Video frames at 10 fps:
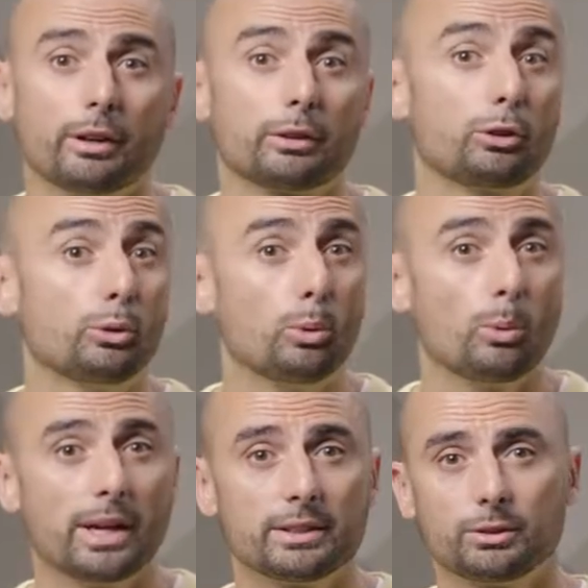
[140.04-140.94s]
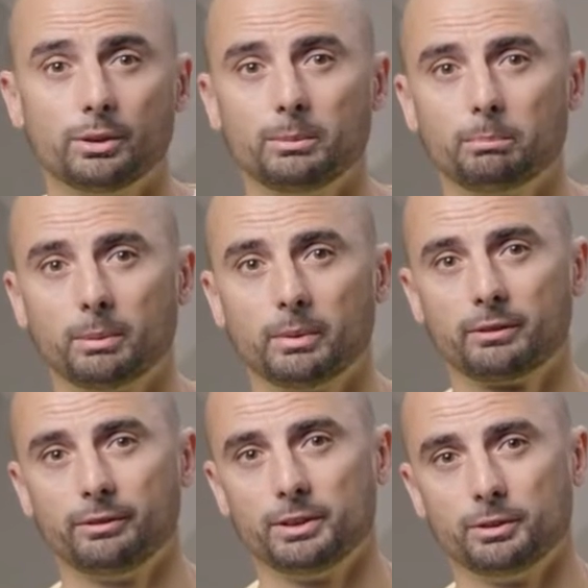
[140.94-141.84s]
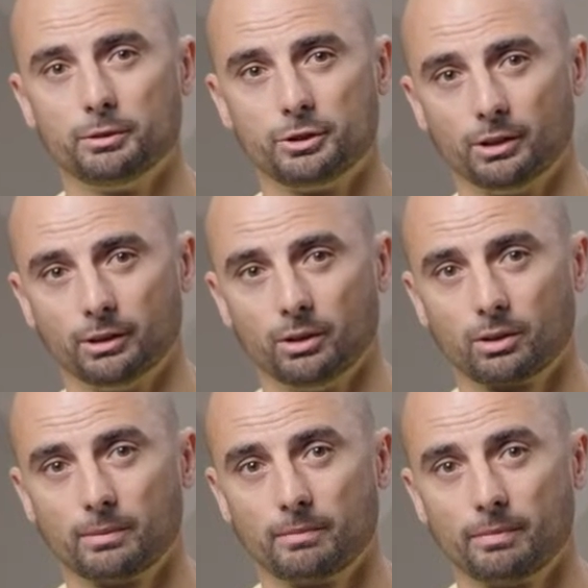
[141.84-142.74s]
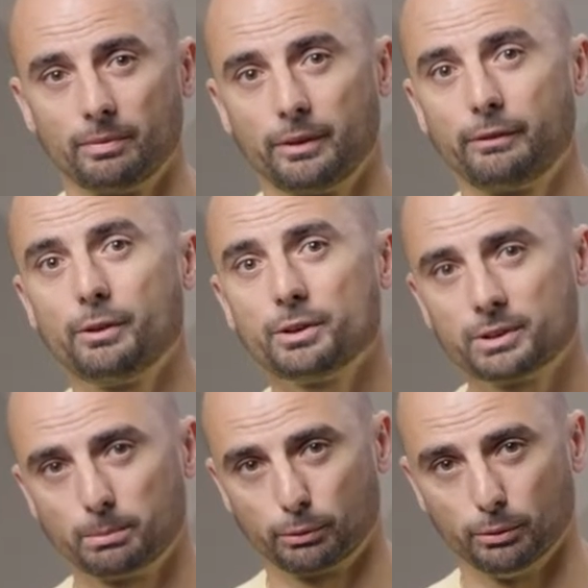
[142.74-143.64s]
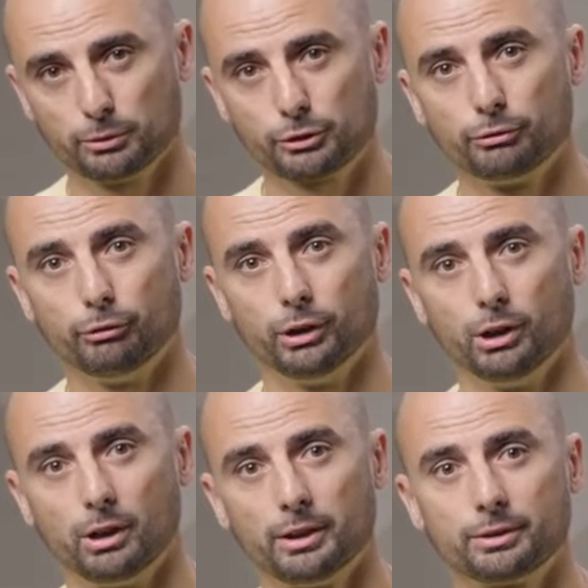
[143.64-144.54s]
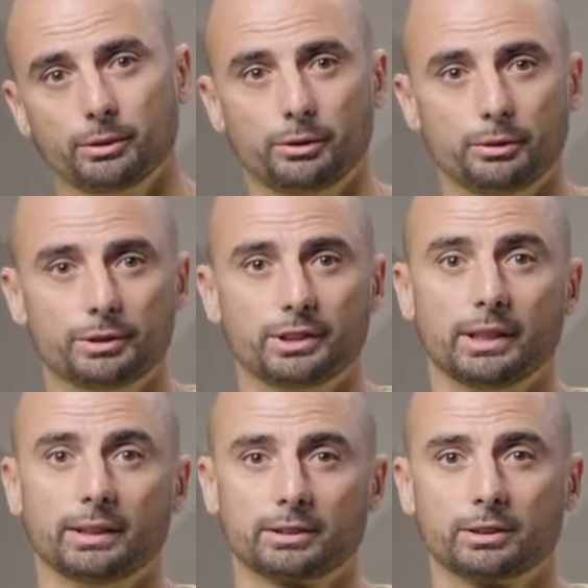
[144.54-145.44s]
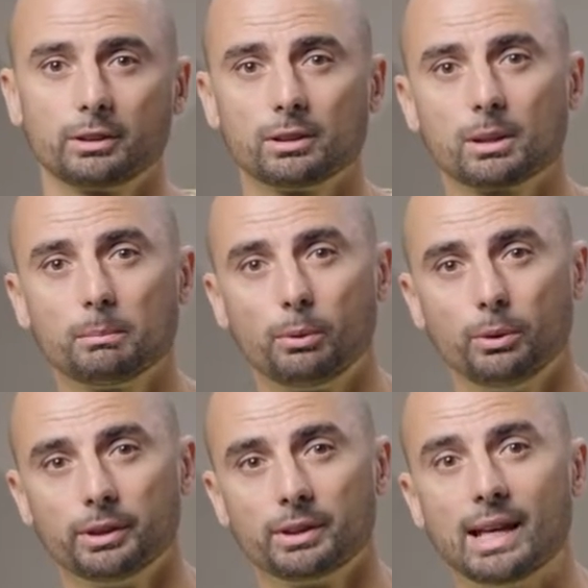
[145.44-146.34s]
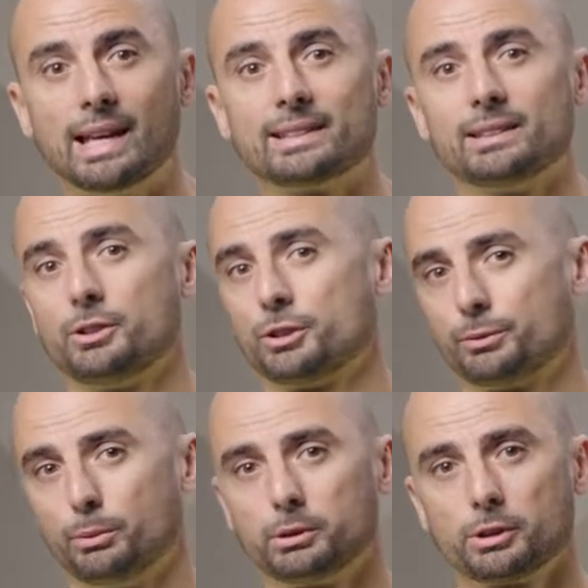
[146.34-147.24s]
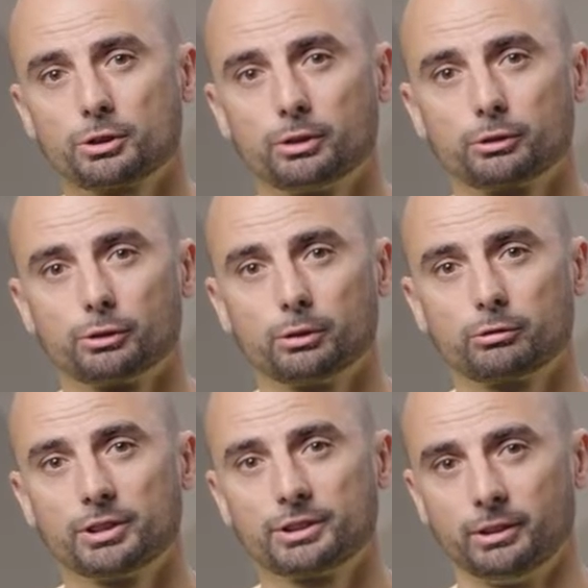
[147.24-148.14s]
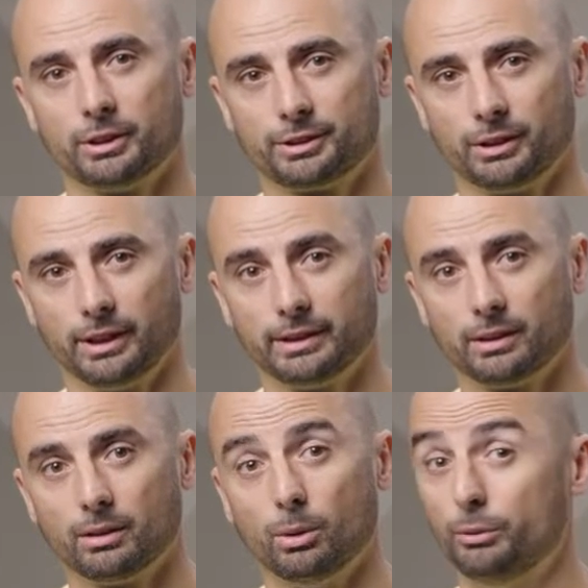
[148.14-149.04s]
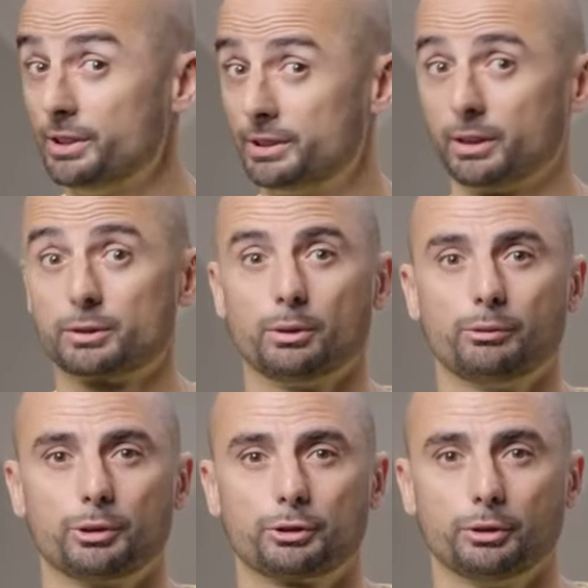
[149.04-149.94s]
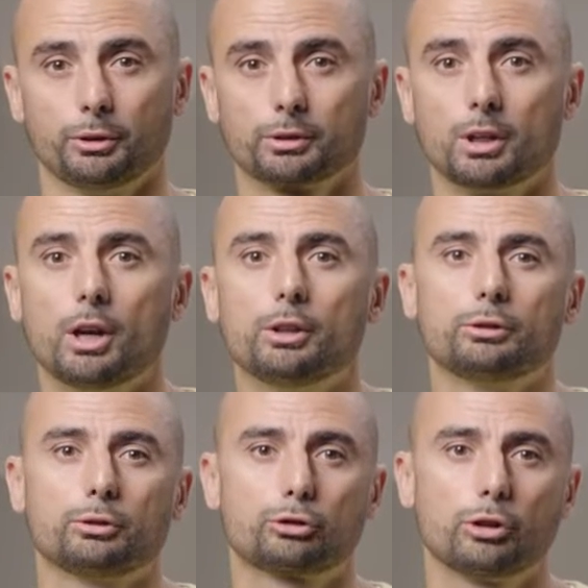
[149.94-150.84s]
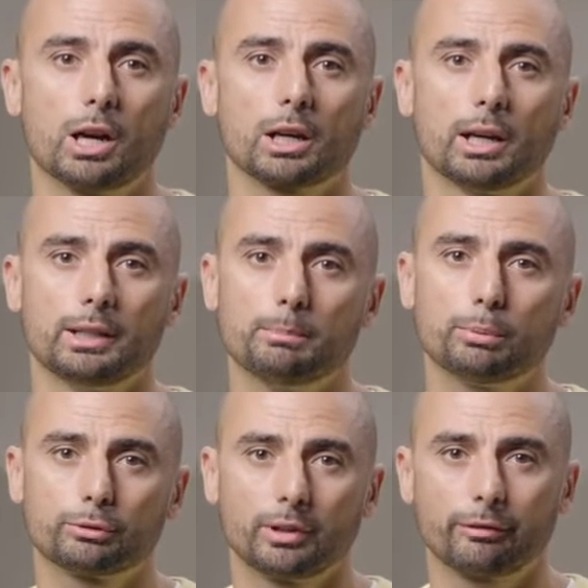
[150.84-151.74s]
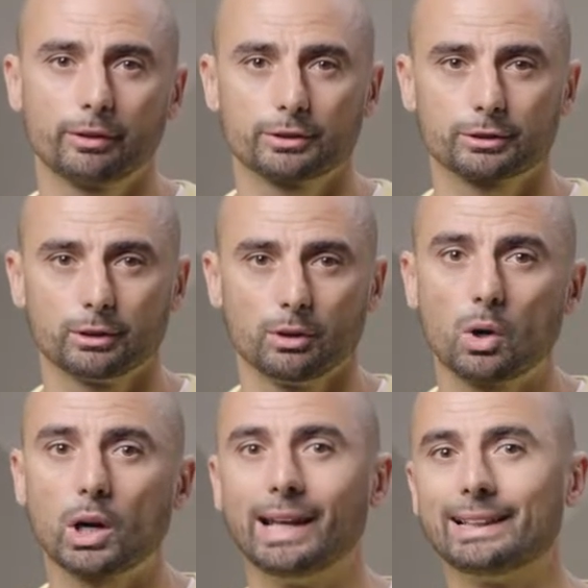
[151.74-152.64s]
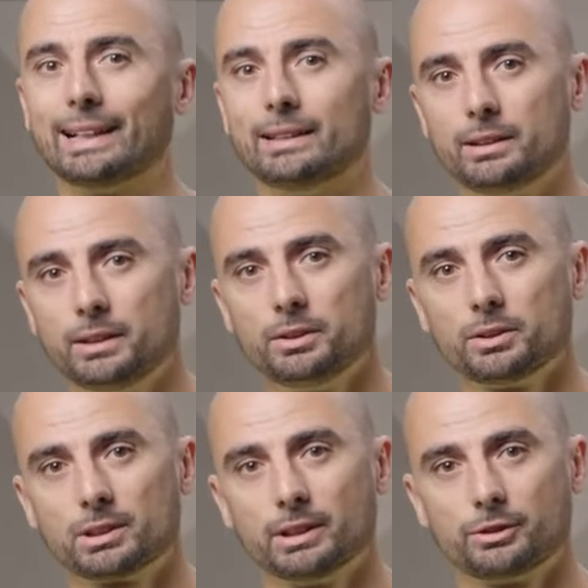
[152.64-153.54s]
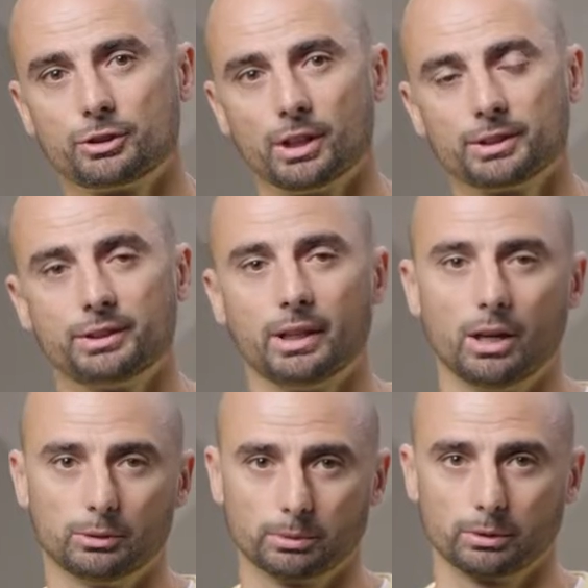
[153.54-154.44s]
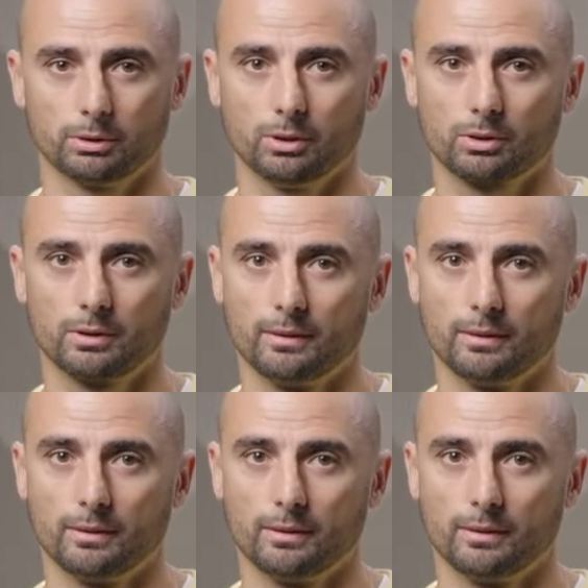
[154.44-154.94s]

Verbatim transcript: there are two ways to implement Video Genlock. The first approach relies on using an external component such as voltage control crystal oscillator or VCXO for short to track an input reference clock and continuously adjust the output clock.